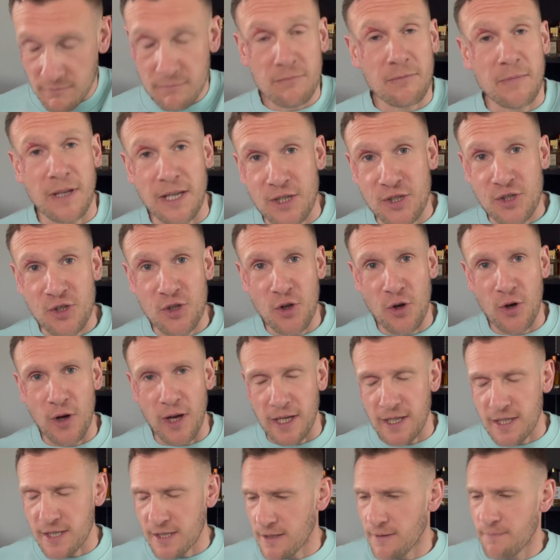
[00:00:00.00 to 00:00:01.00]
it's
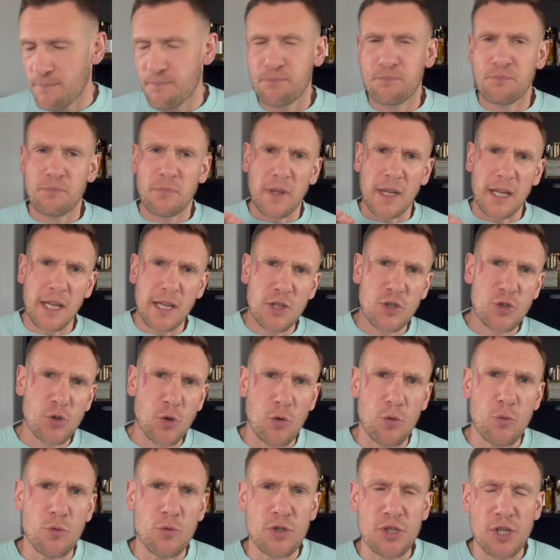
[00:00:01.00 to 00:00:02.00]
nice. It's
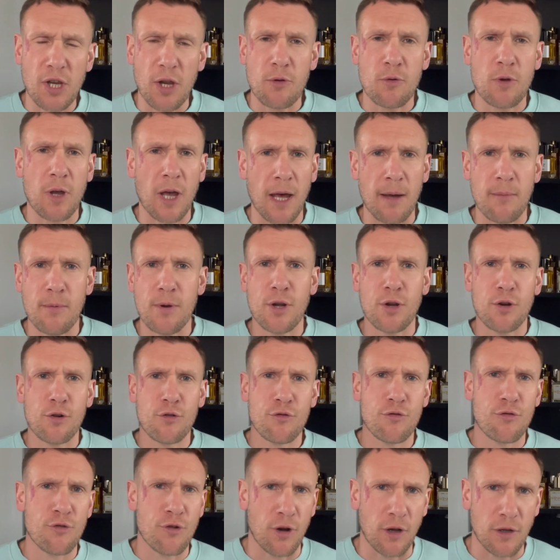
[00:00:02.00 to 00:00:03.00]
also coming
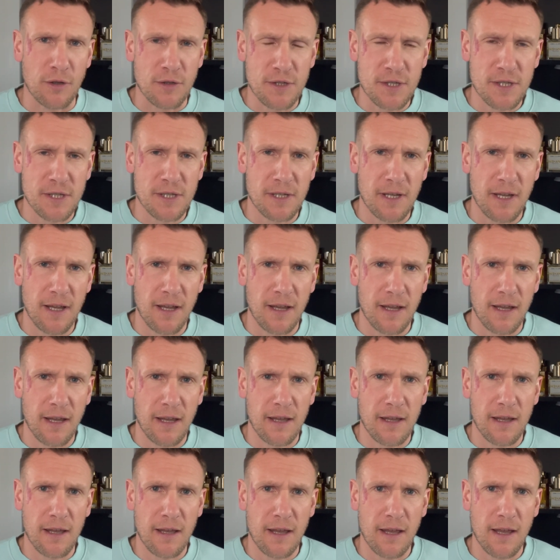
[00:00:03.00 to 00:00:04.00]
across
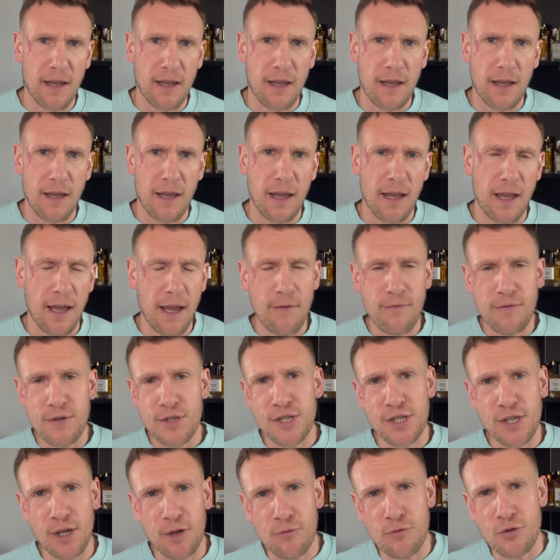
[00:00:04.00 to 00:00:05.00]
ever
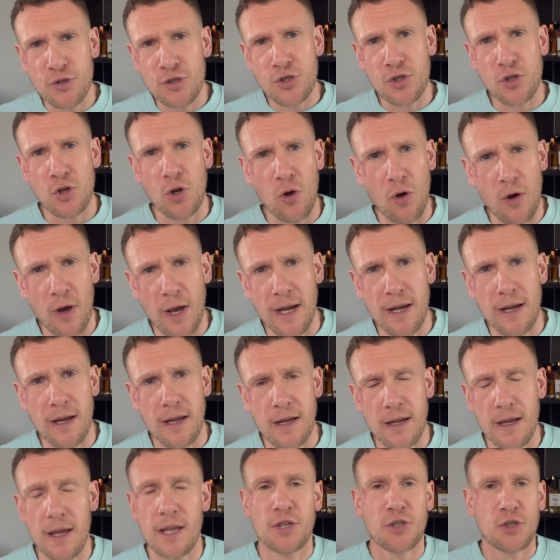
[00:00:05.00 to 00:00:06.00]
so
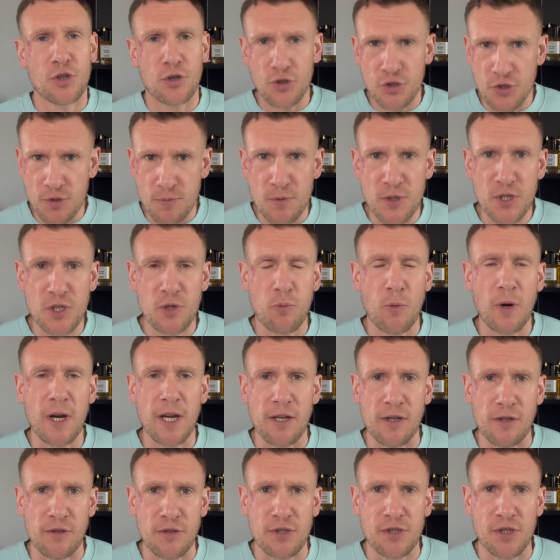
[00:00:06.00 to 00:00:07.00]
slightly. It's got some
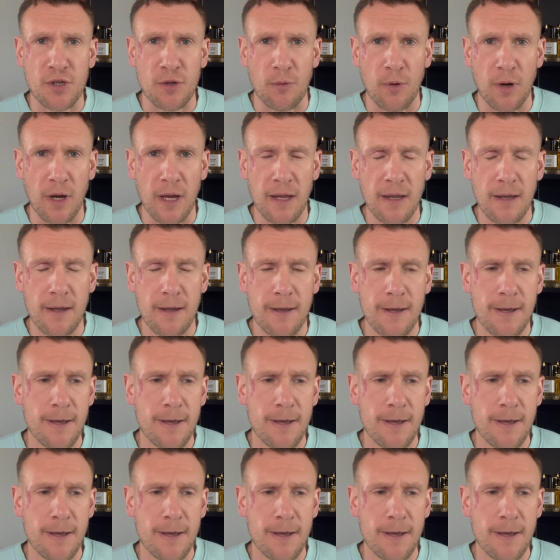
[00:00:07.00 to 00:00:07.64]
sweetness to it.